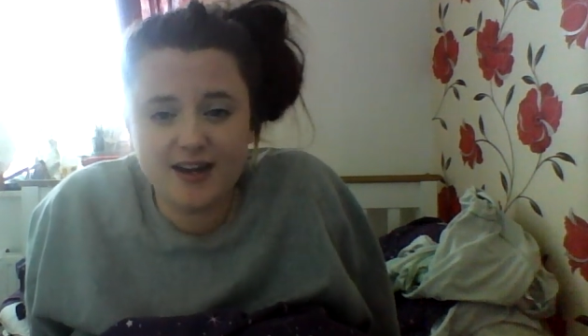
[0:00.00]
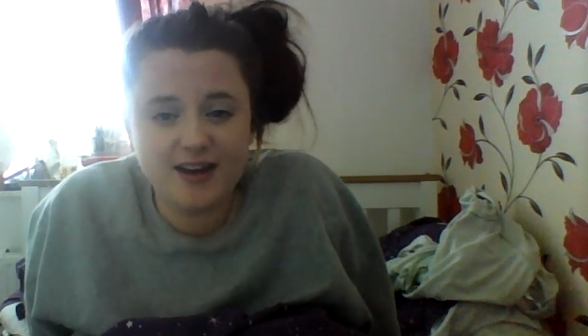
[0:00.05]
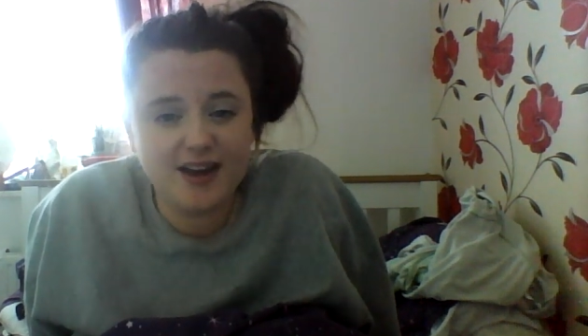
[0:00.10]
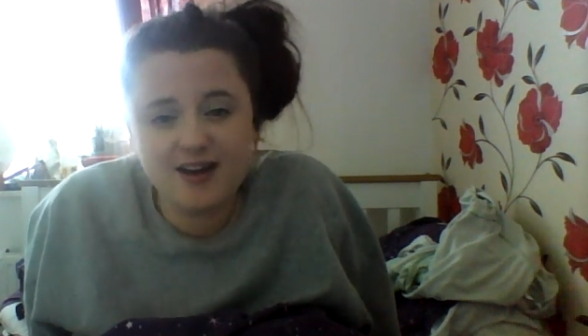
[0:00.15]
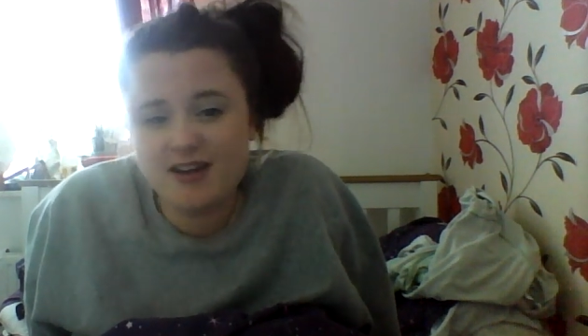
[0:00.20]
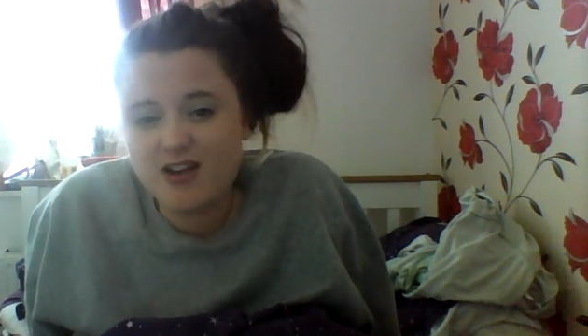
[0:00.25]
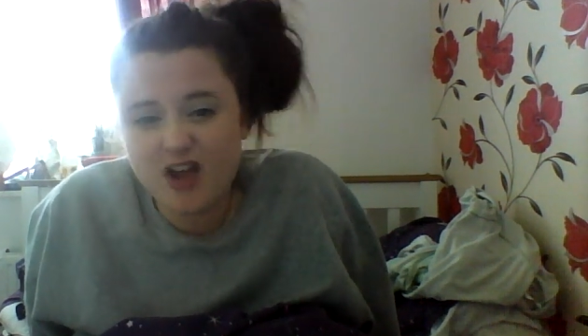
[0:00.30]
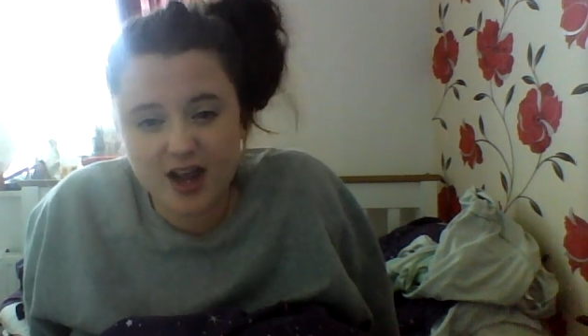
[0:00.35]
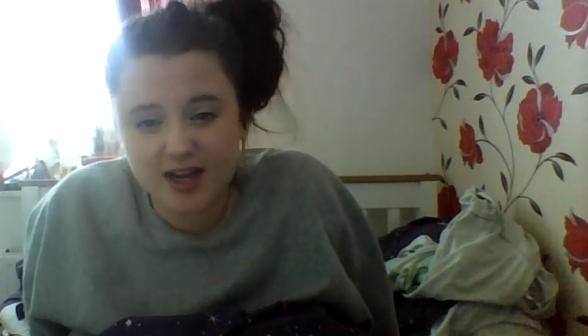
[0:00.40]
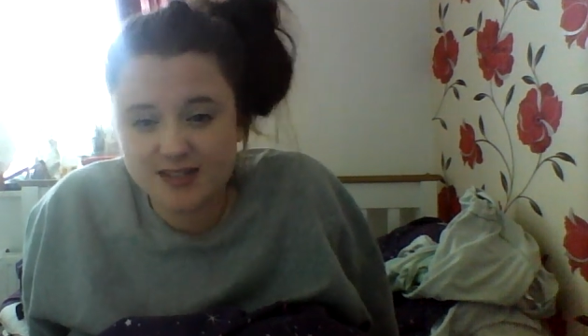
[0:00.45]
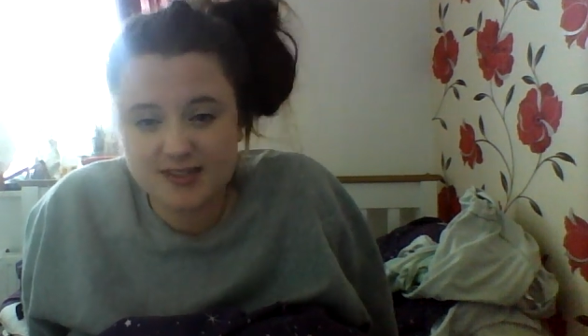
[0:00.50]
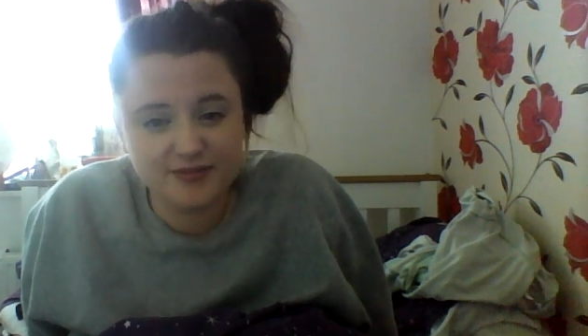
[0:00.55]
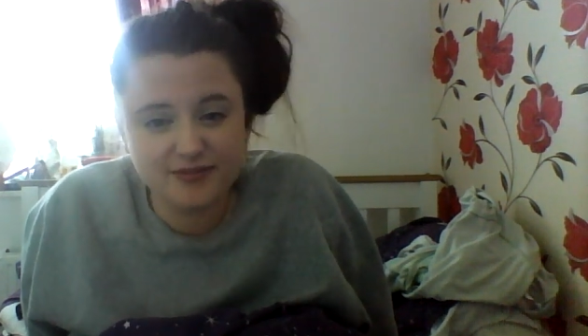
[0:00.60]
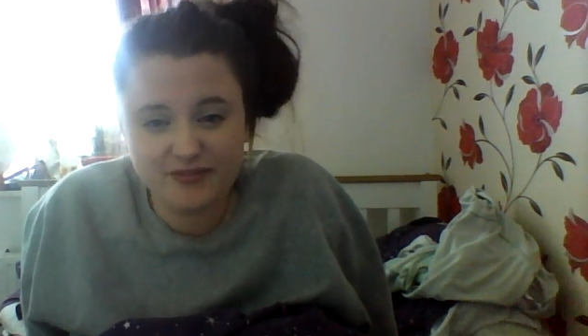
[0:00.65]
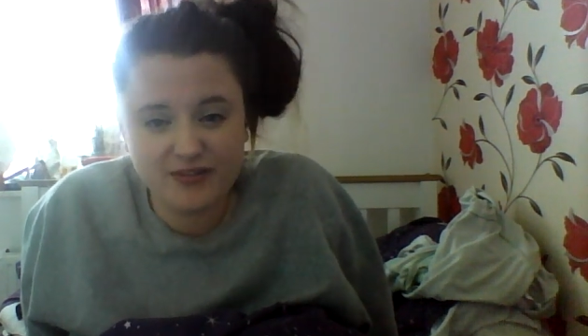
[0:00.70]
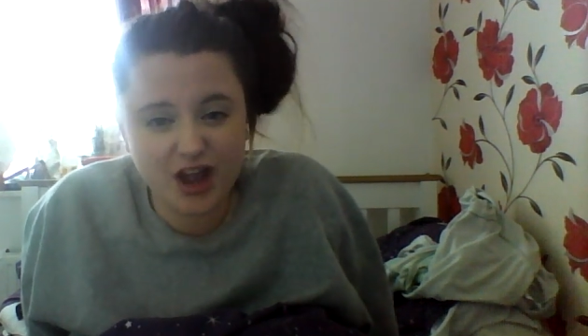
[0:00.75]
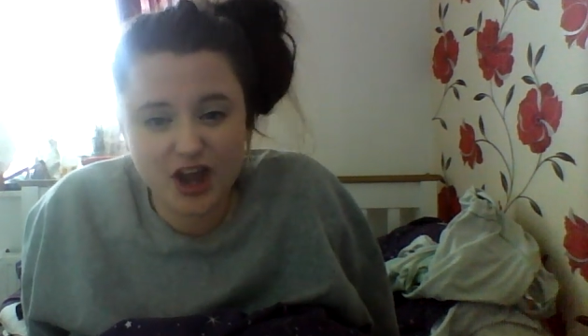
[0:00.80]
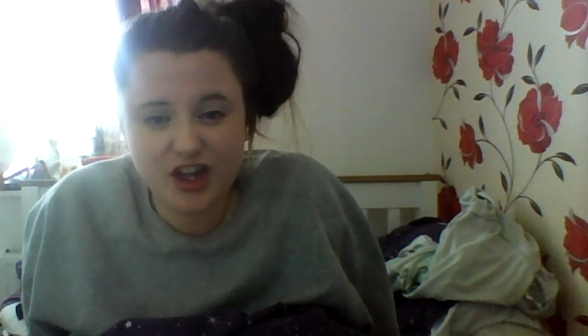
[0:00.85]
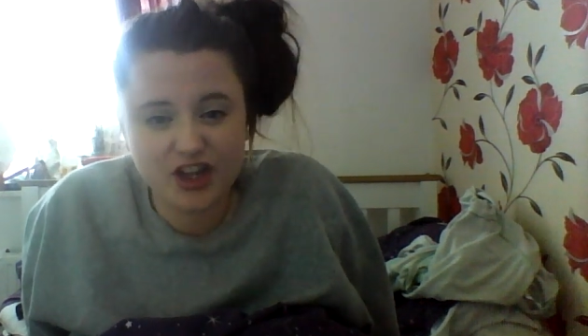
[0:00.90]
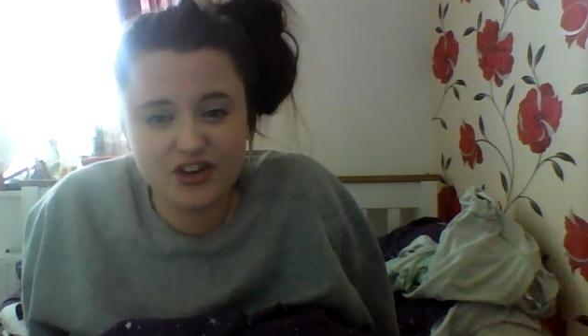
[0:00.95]
in nice and
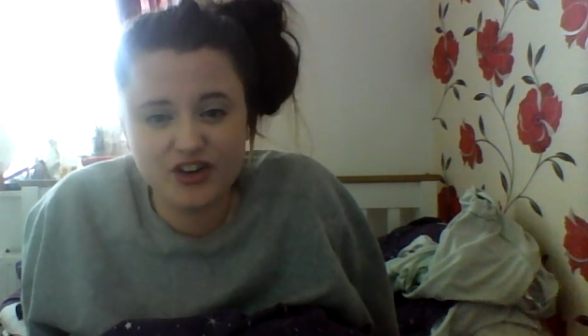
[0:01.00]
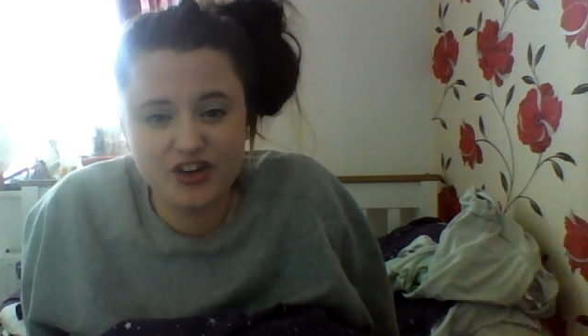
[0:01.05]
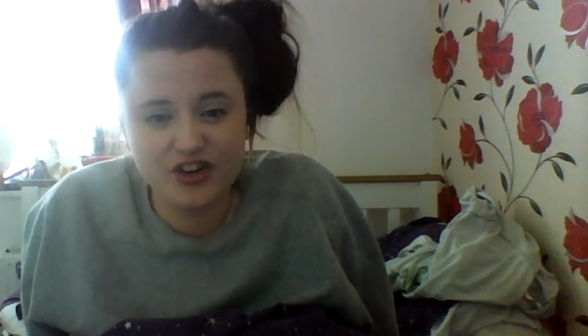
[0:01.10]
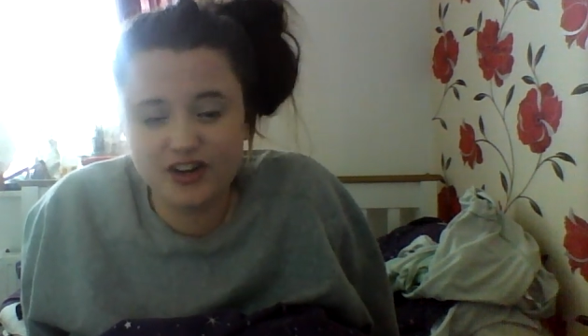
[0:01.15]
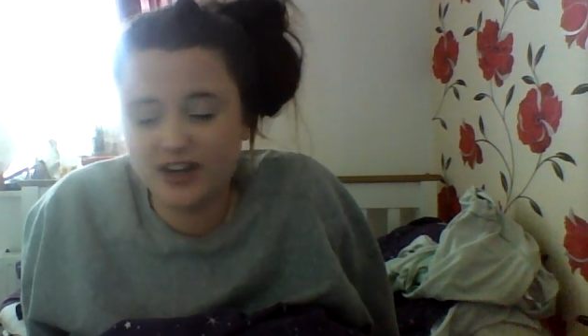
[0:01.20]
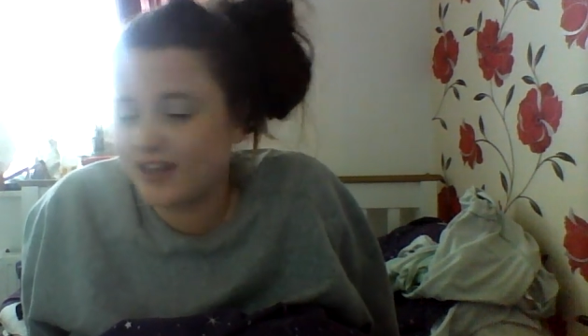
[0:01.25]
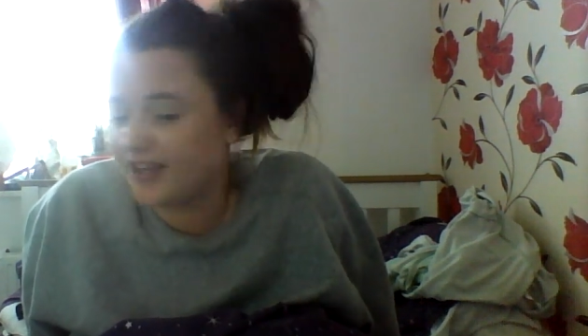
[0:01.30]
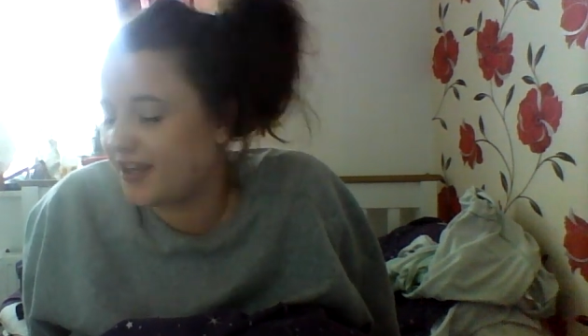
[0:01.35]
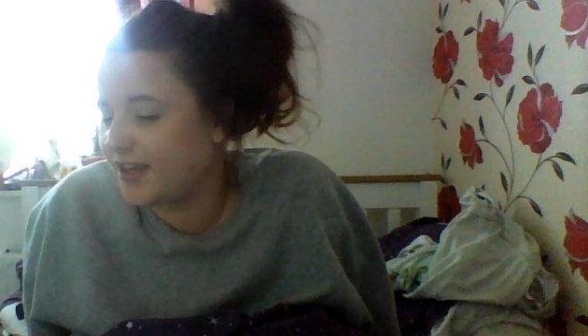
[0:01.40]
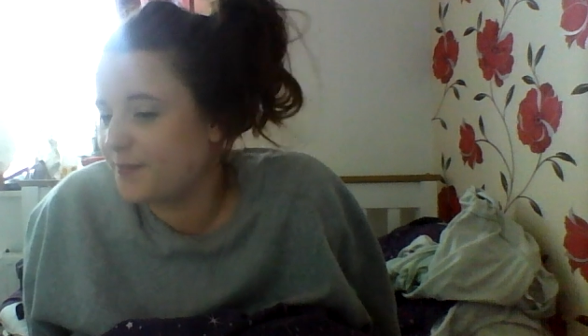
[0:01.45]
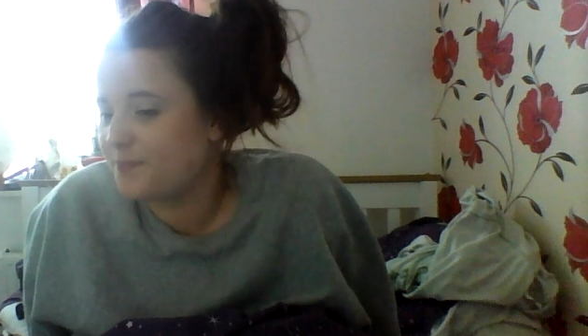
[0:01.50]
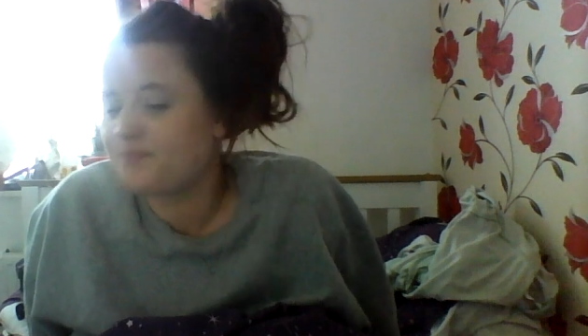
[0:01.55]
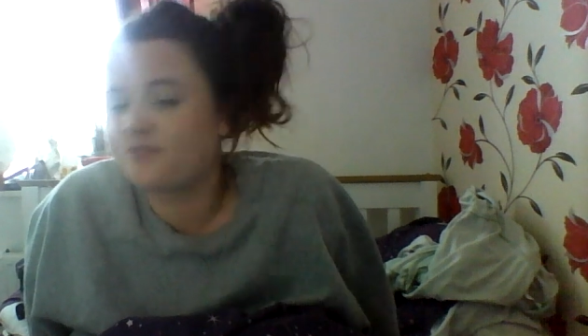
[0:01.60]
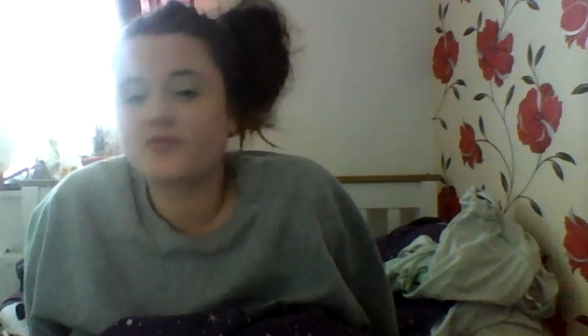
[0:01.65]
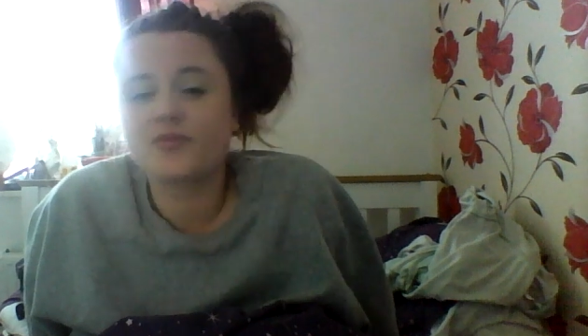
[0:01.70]
fucking early.